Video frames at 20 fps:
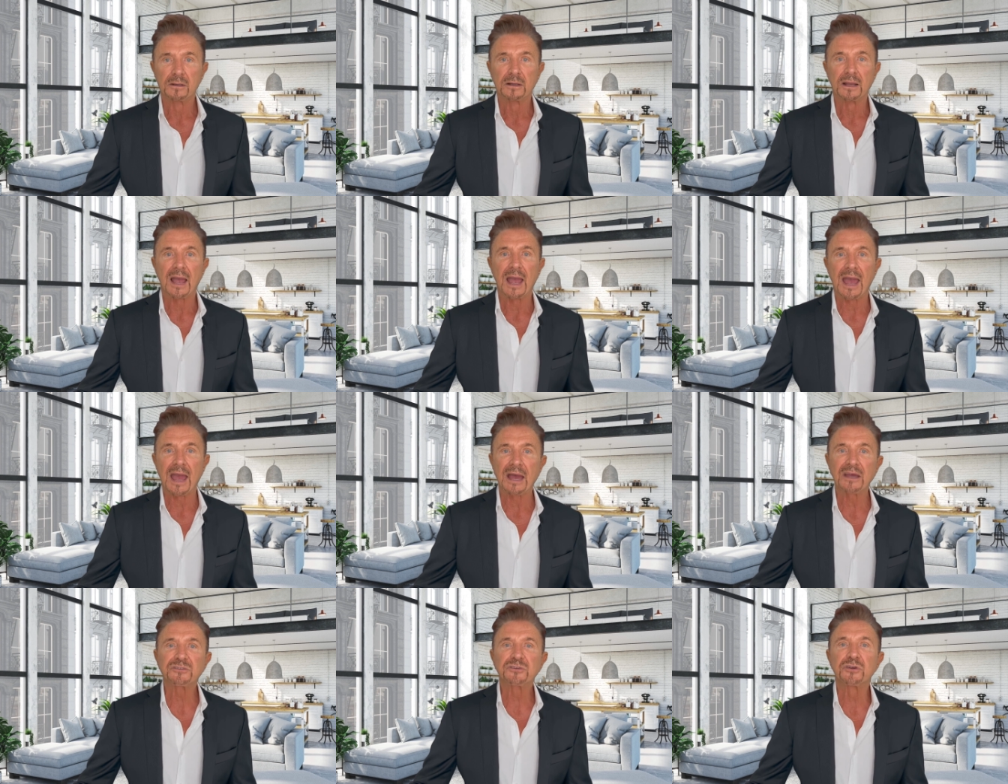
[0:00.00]

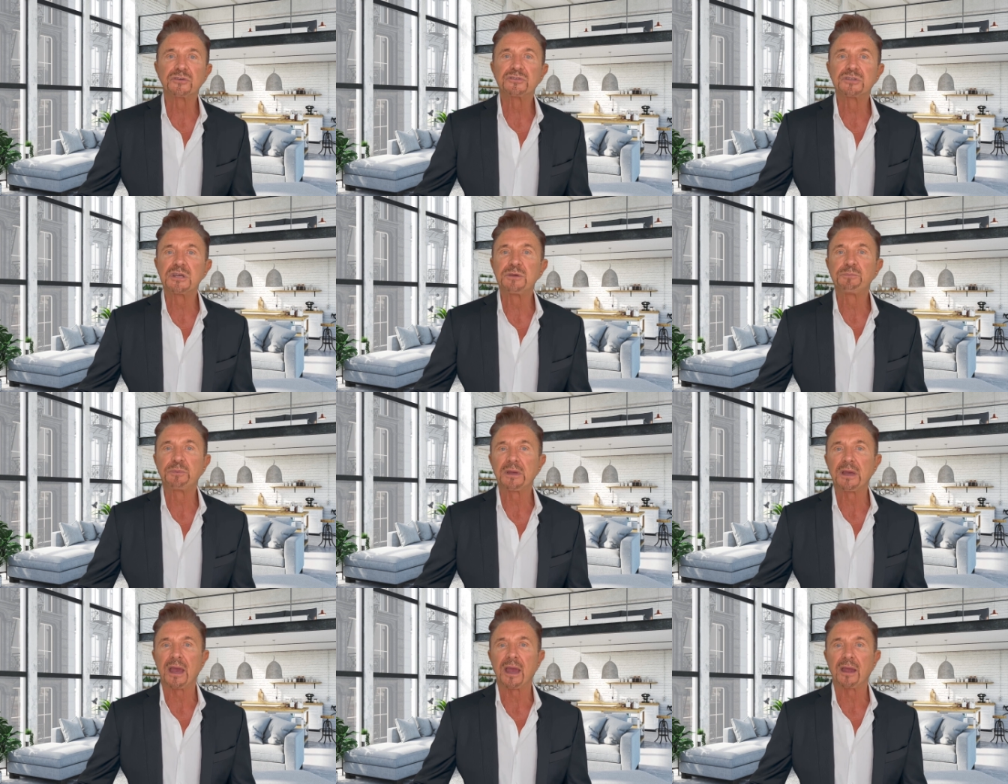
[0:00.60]
Ask your
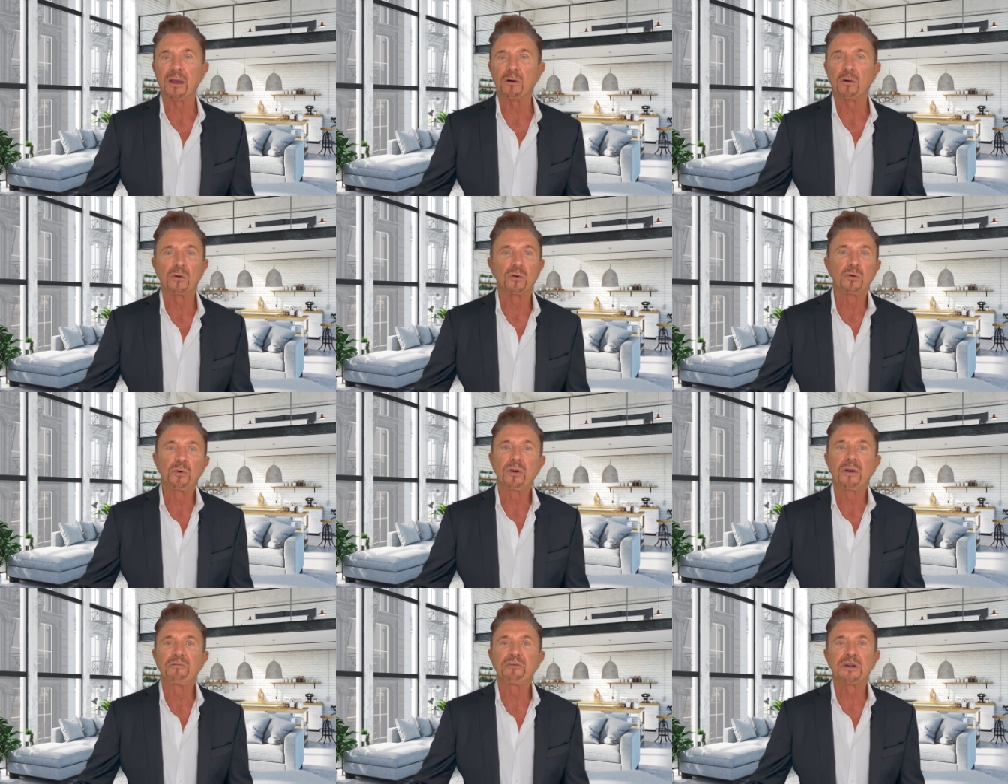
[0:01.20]
CPA or
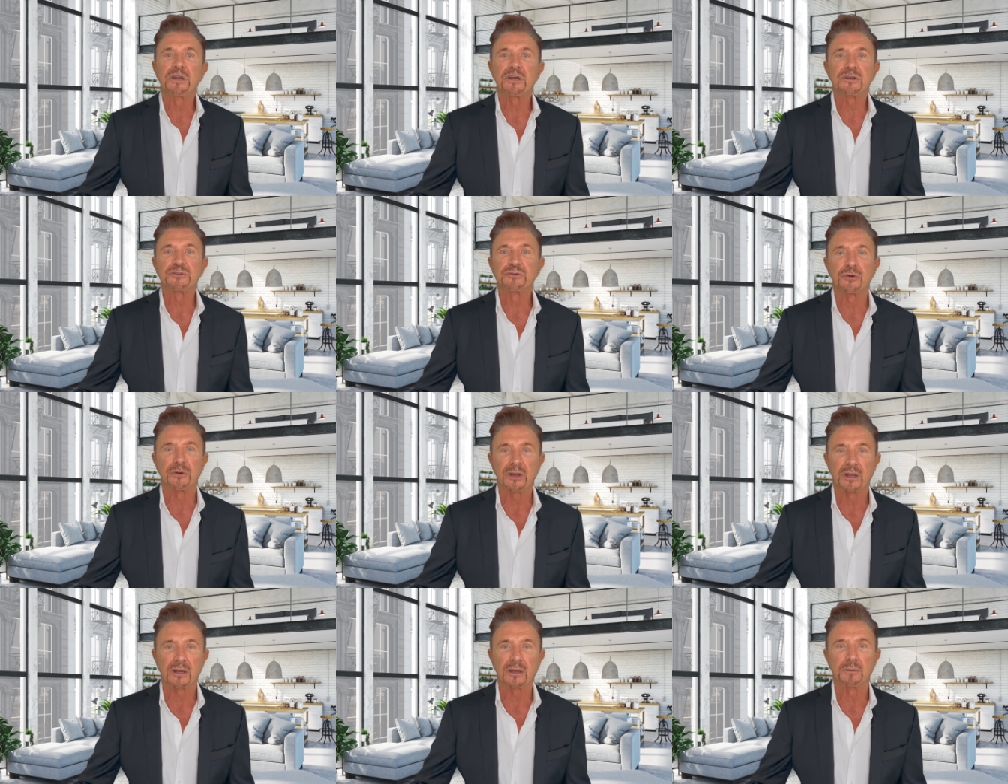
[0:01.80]
whoever does
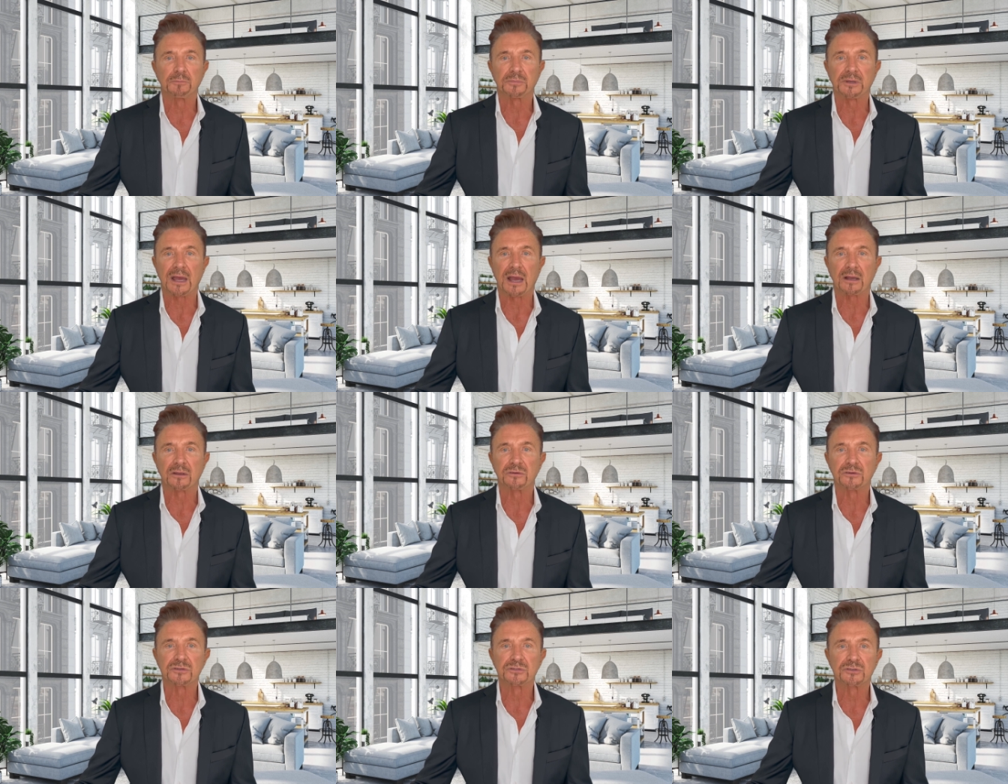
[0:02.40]
your income
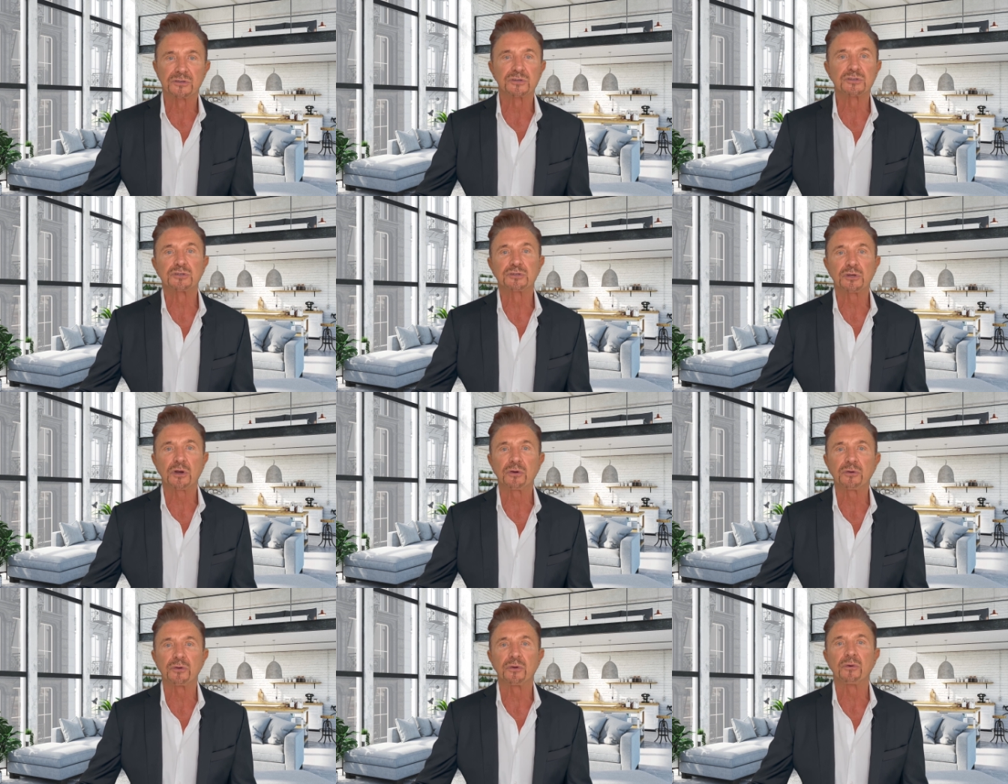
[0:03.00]
taxes to
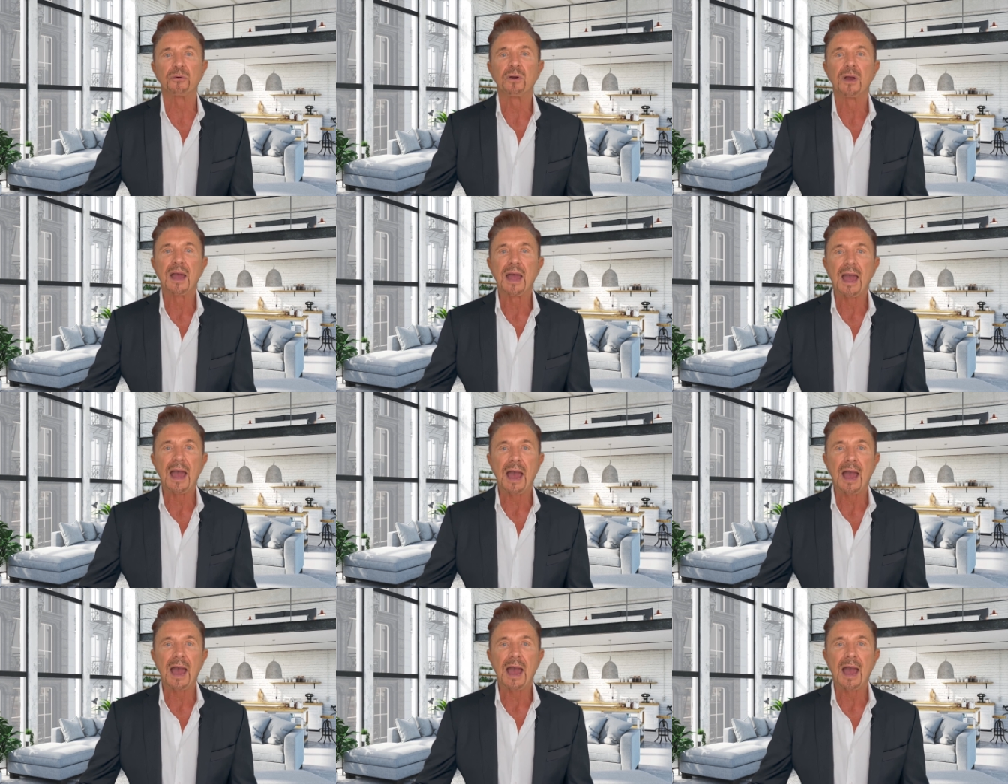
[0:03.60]
show you